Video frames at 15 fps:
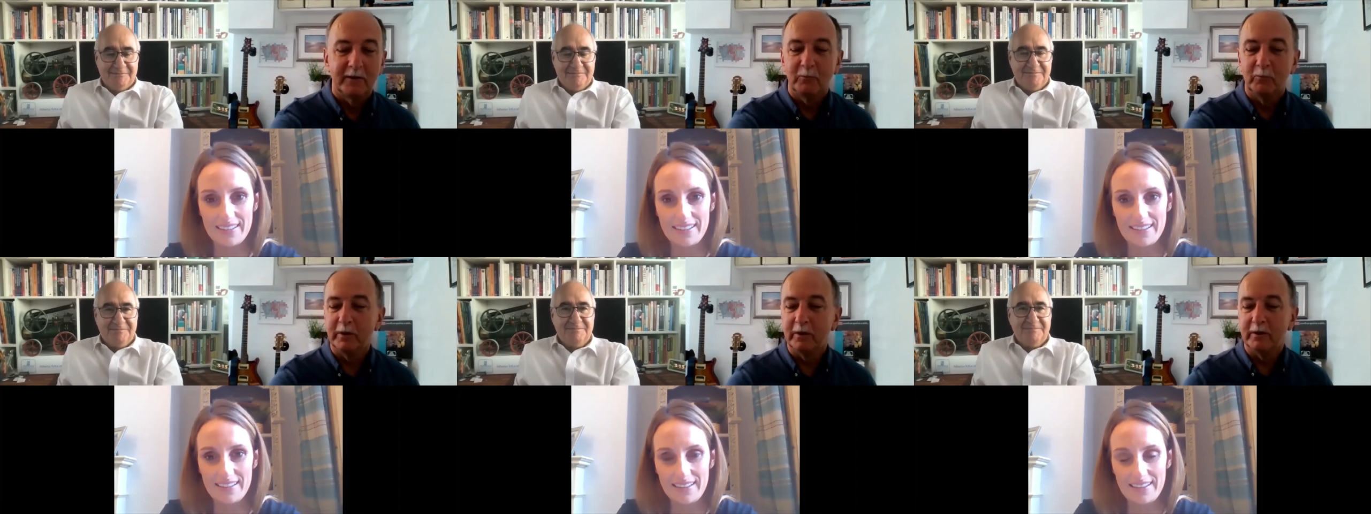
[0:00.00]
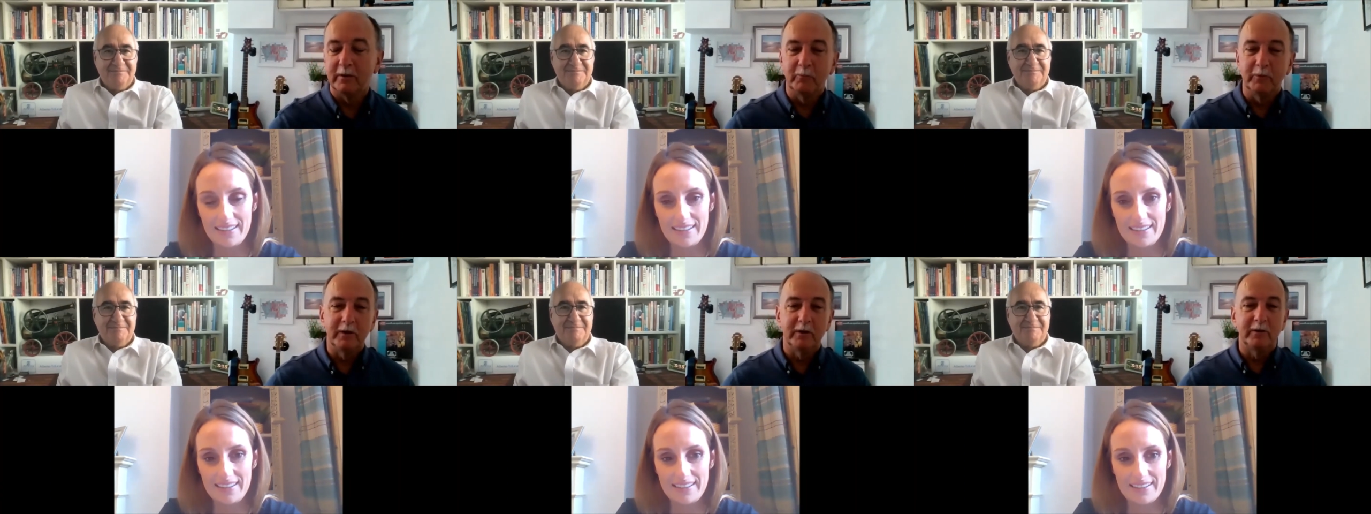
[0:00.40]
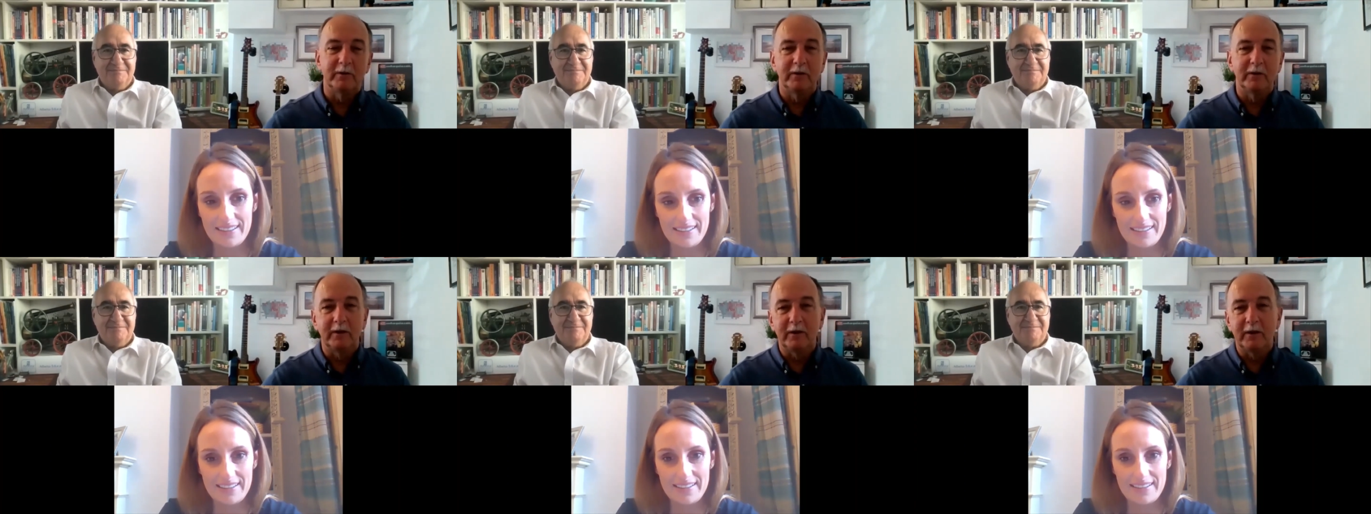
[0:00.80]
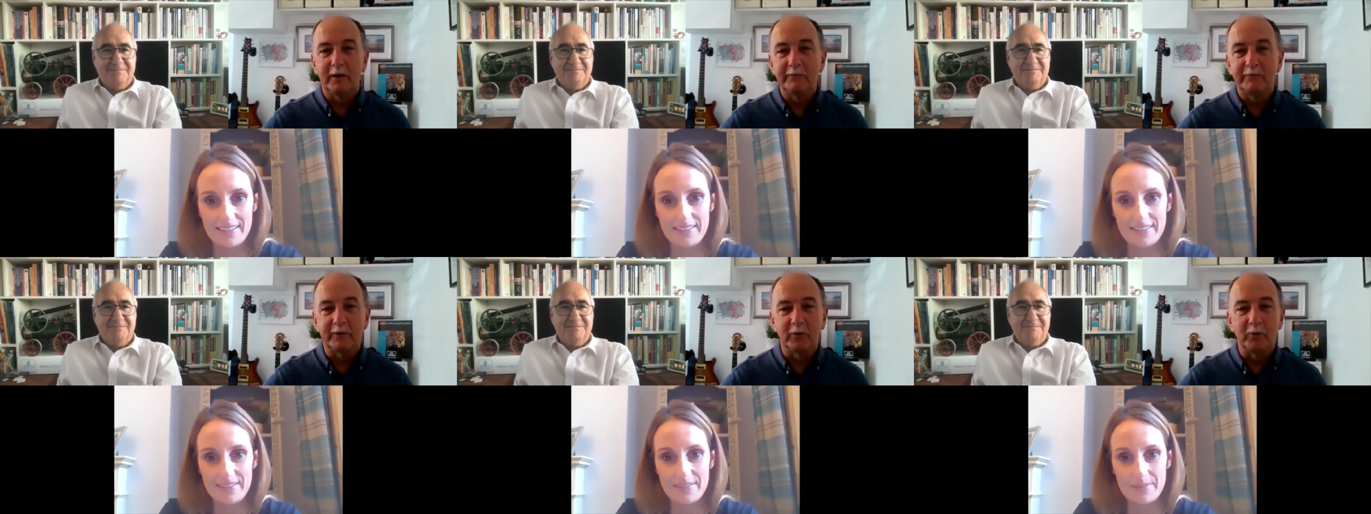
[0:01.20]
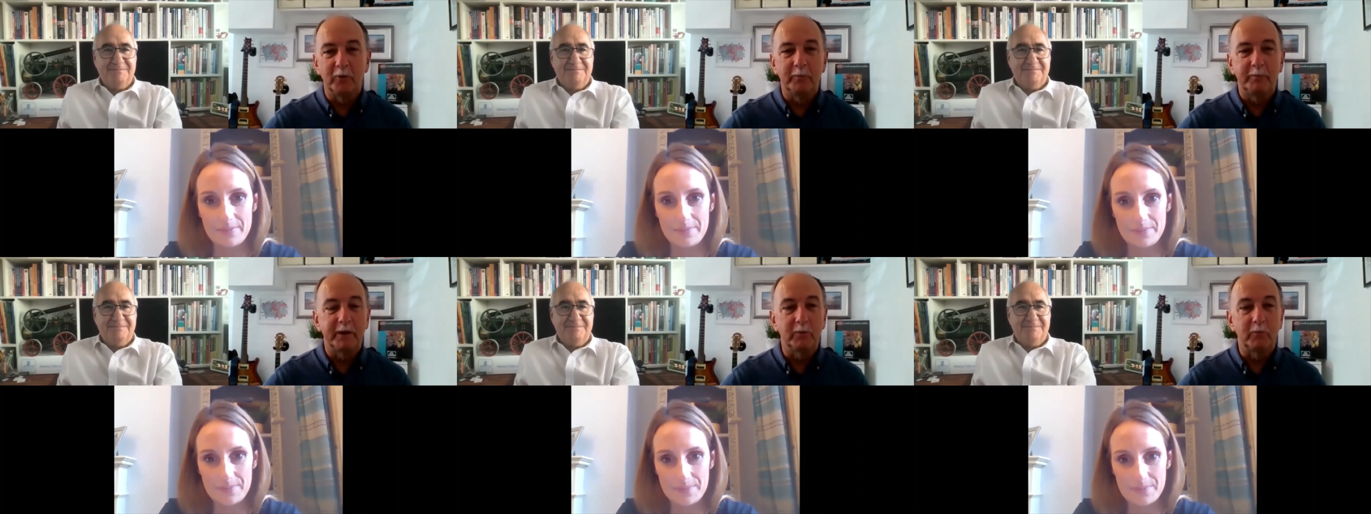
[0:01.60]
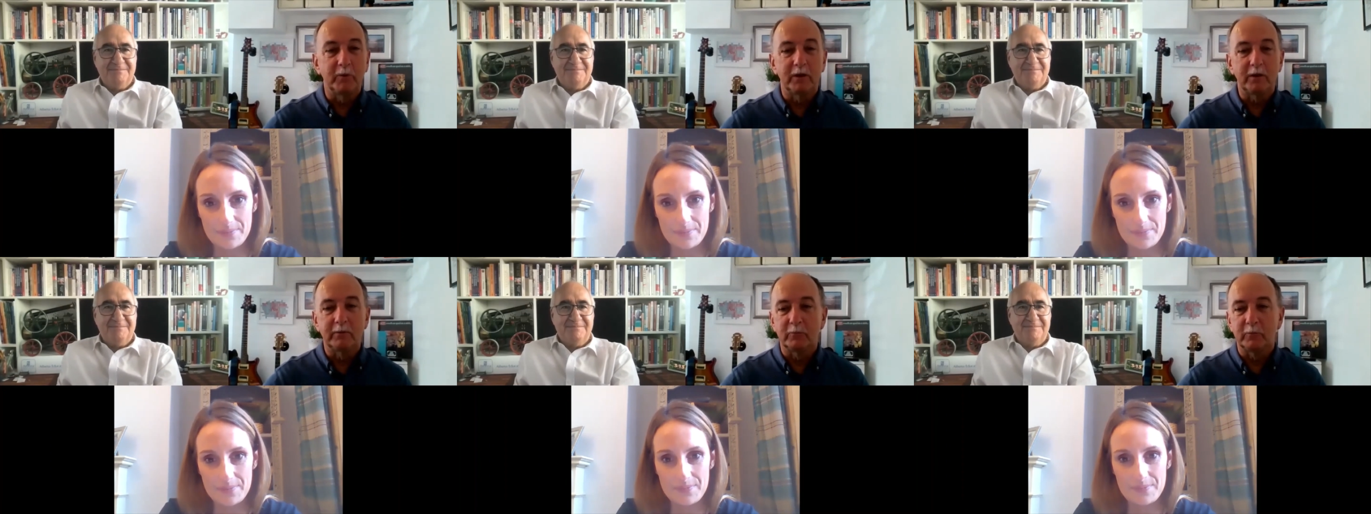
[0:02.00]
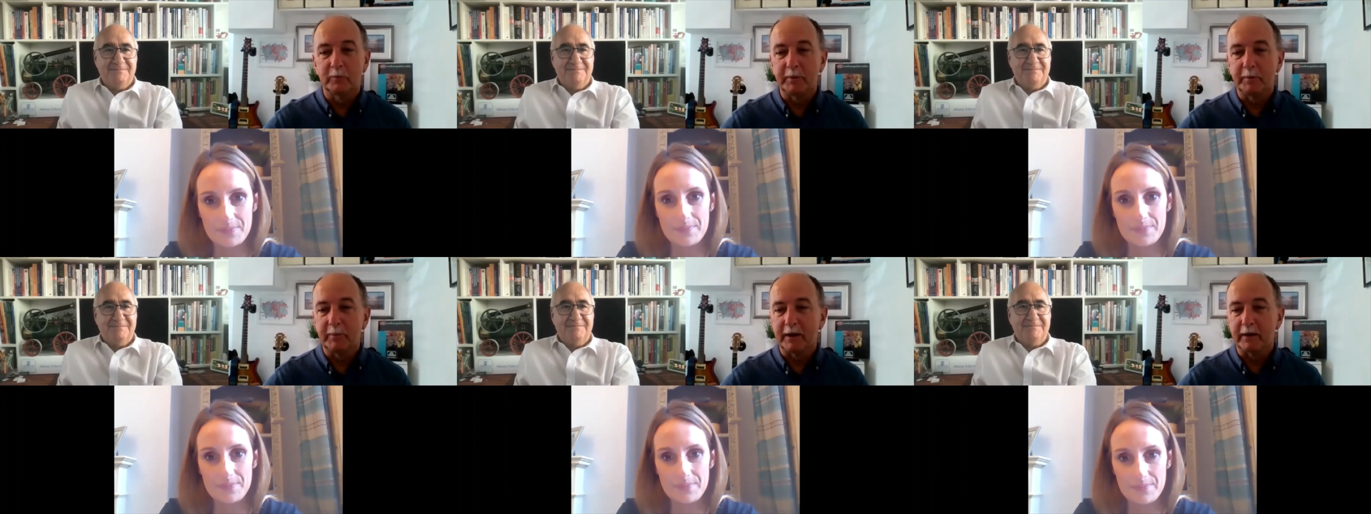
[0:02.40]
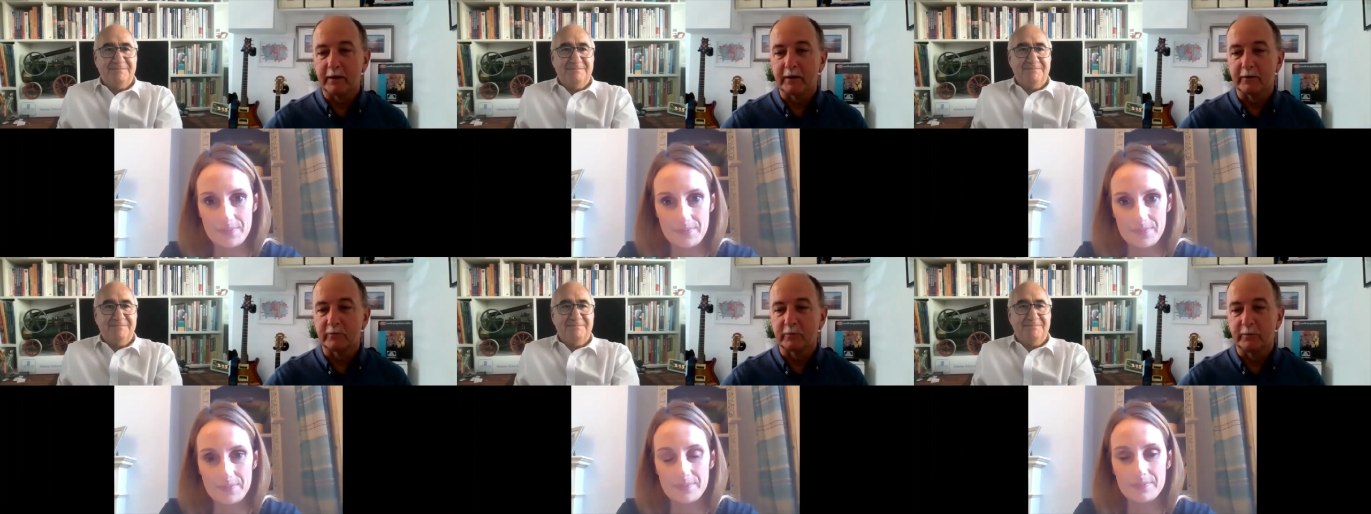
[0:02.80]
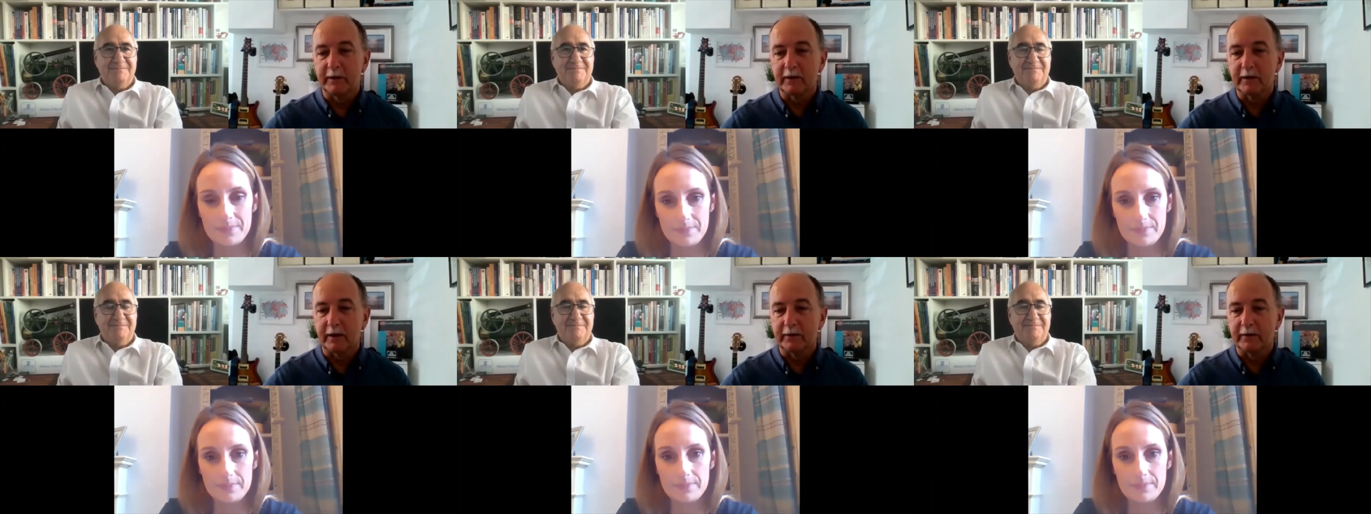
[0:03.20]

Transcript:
Speaker 1: We'll, we'll uh, hopefully all being well, we'll be back next week.